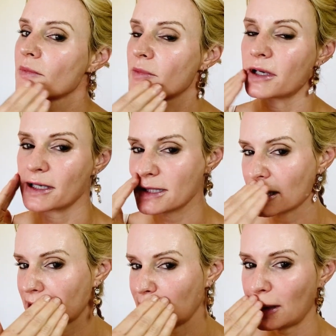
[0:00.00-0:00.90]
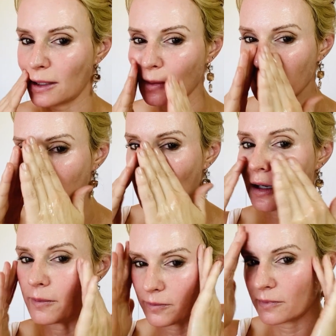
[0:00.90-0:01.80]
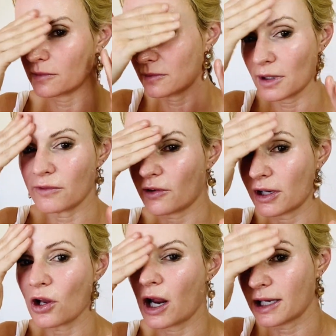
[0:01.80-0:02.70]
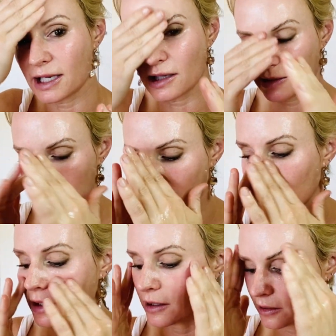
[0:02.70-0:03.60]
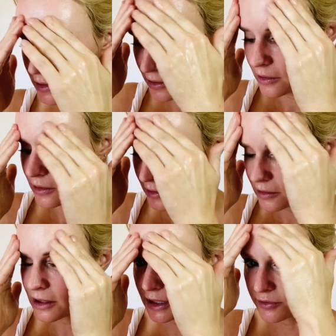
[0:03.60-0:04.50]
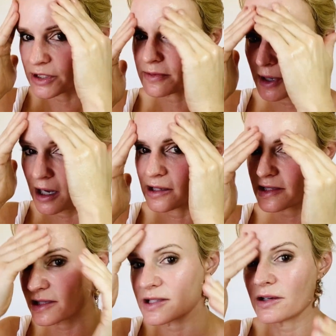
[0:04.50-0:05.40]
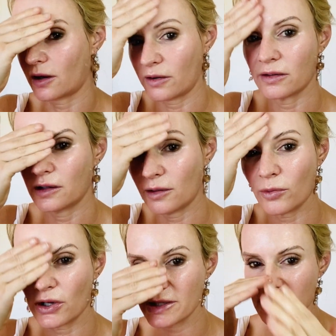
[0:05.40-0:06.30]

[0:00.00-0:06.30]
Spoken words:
But it is a clear, a very lightly coloured clearish mask, so it won't